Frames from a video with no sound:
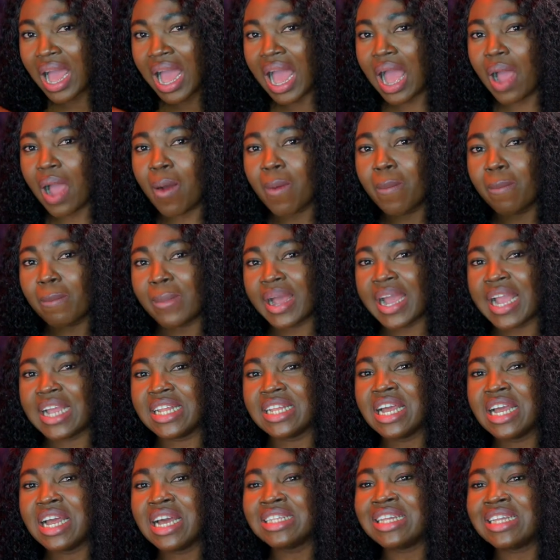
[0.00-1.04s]
our
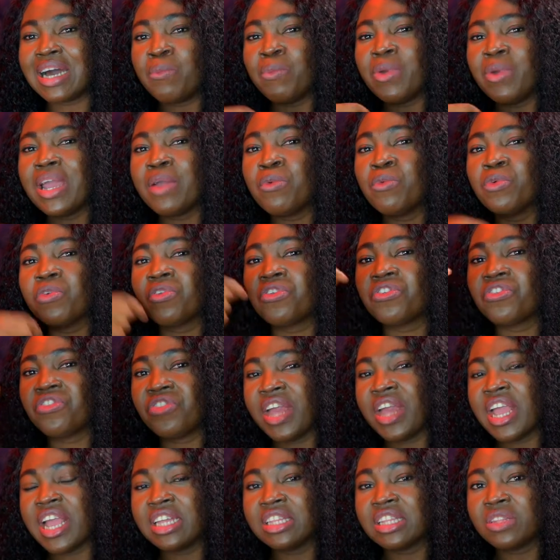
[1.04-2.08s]
mind, that we will
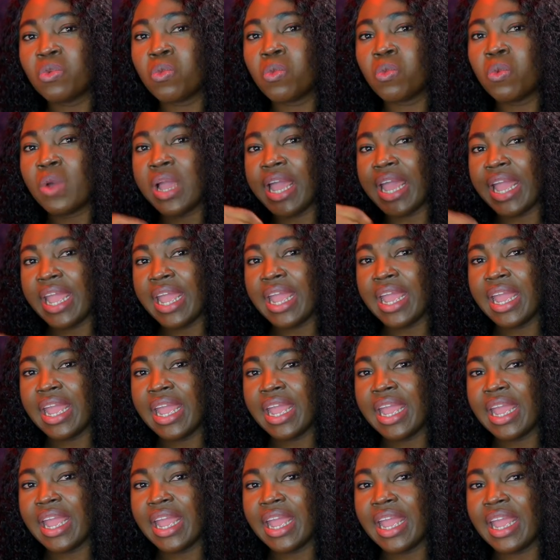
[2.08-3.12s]
think the way
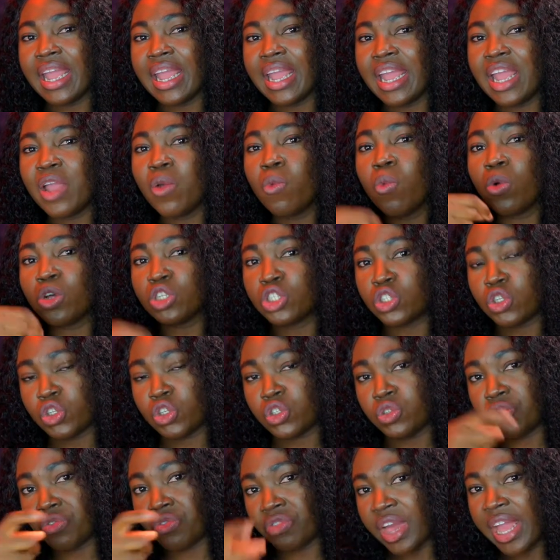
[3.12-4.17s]
He wants us
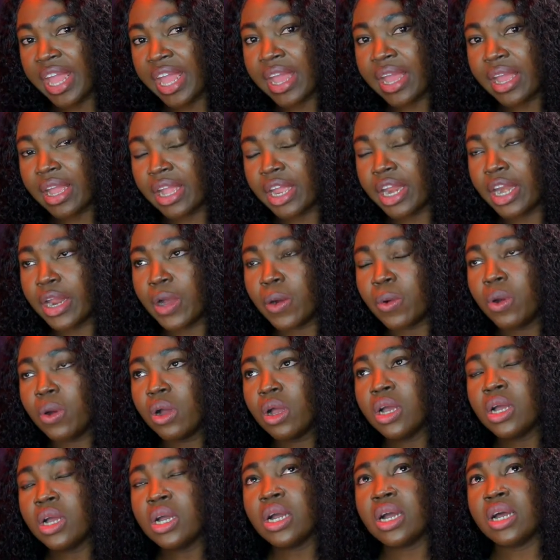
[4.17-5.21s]
to think. Because
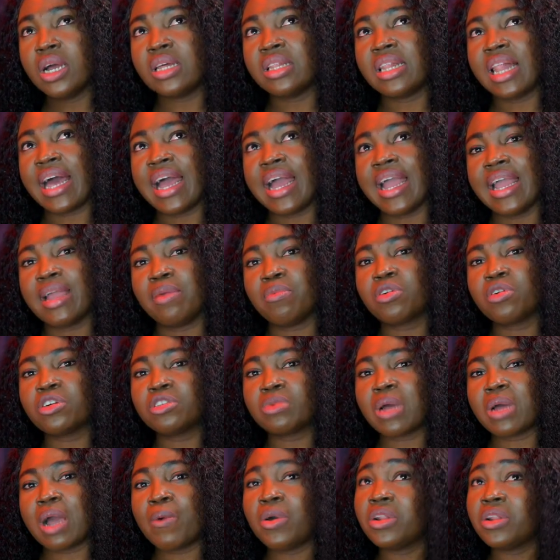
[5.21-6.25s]

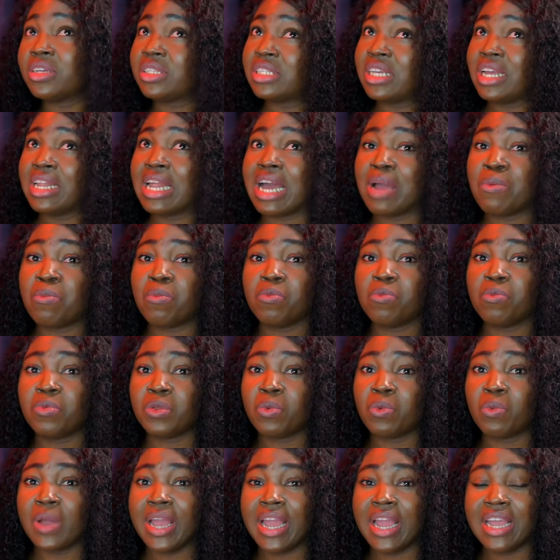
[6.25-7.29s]
I want to say that
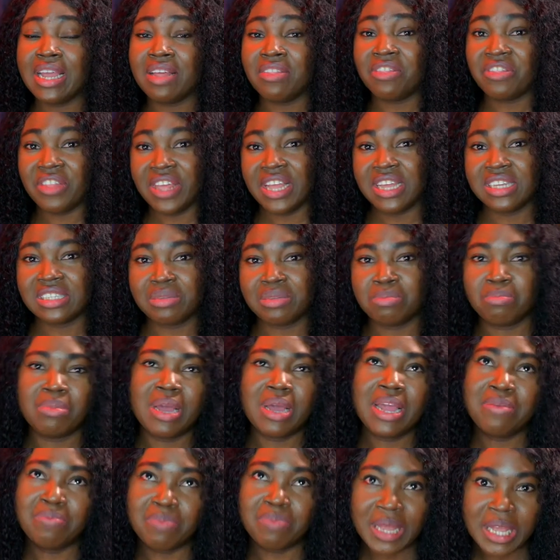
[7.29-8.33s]
the way He thinks,
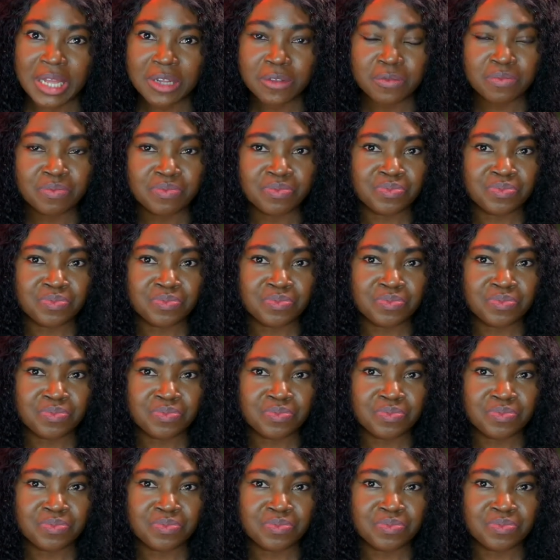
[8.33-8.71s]
maybe.